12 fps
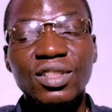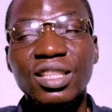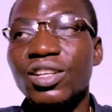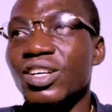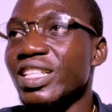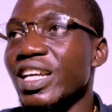
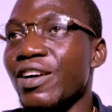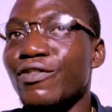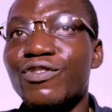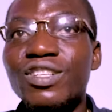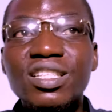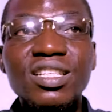Not
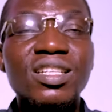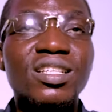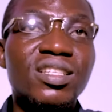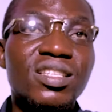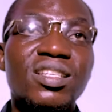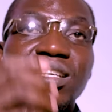everything
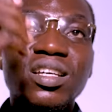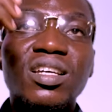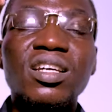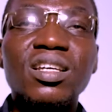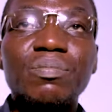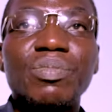is,
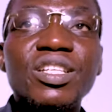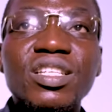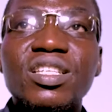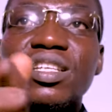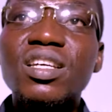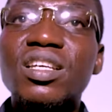hey,
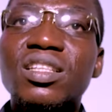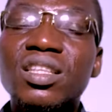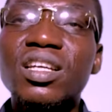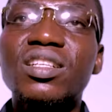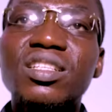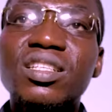please
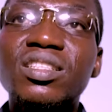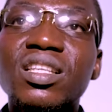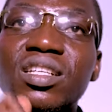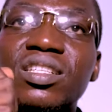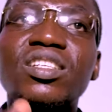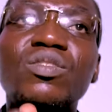take
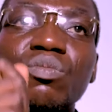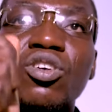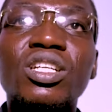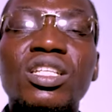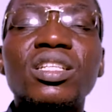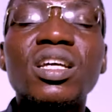this
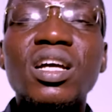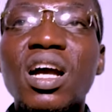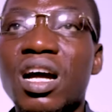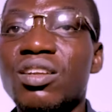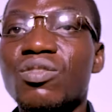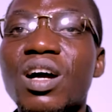money
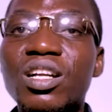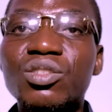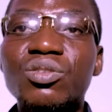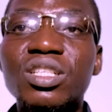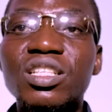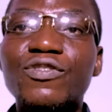and go and do
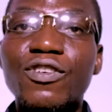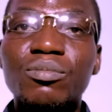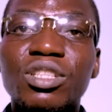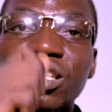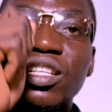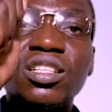it for
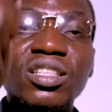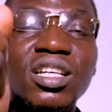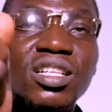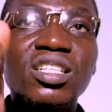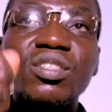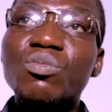me.
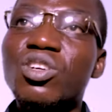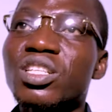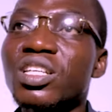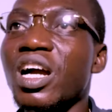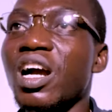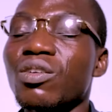Take this
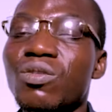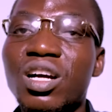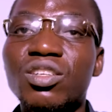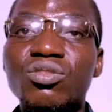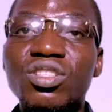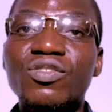money and go
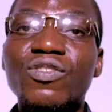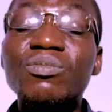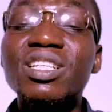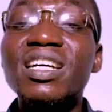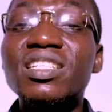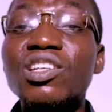and do it for me.
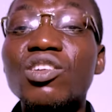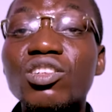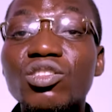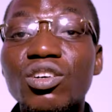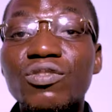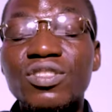There's a
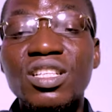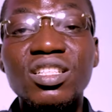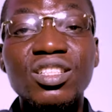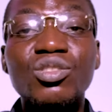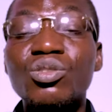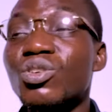lot of
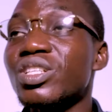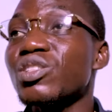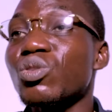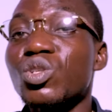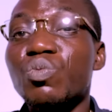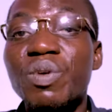things. You don't need
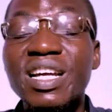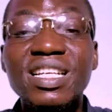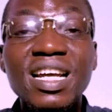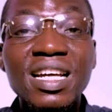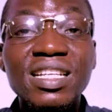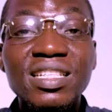to spend
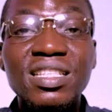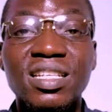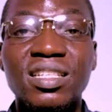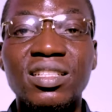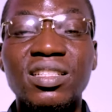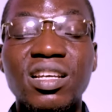
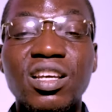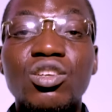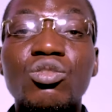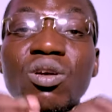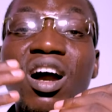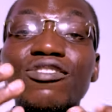anything.
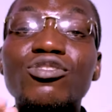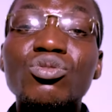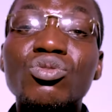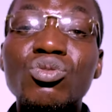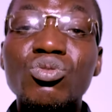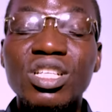You have to
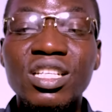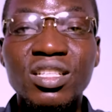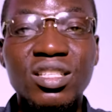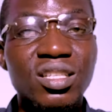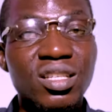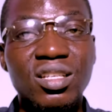do it